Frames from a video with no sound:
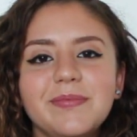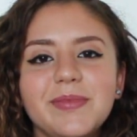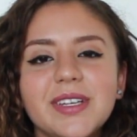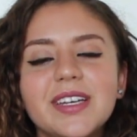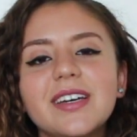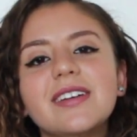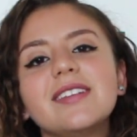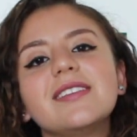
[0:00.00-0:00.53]

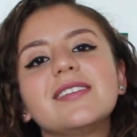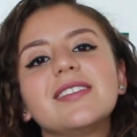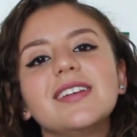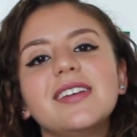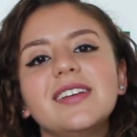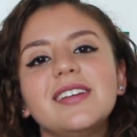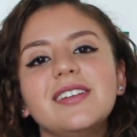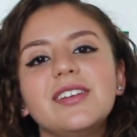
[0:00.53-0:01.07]
Because
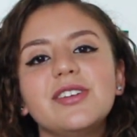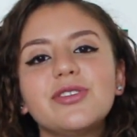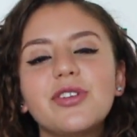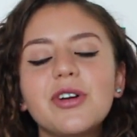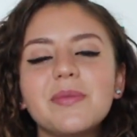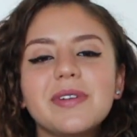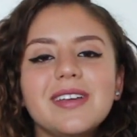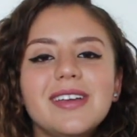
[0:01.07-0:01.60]
your
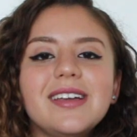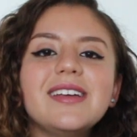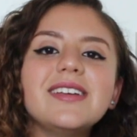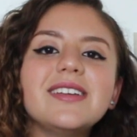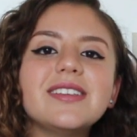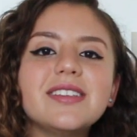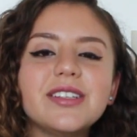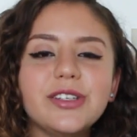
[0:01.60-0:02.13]
dorm
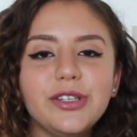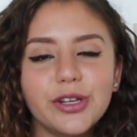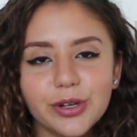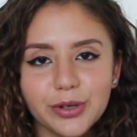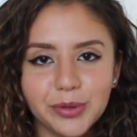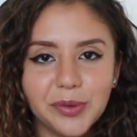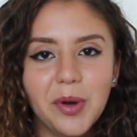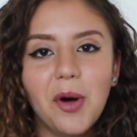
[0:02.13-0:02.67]
is your
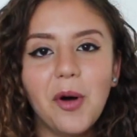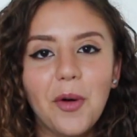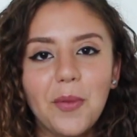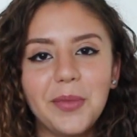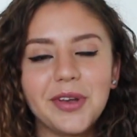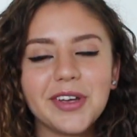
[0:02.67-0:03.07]
new home.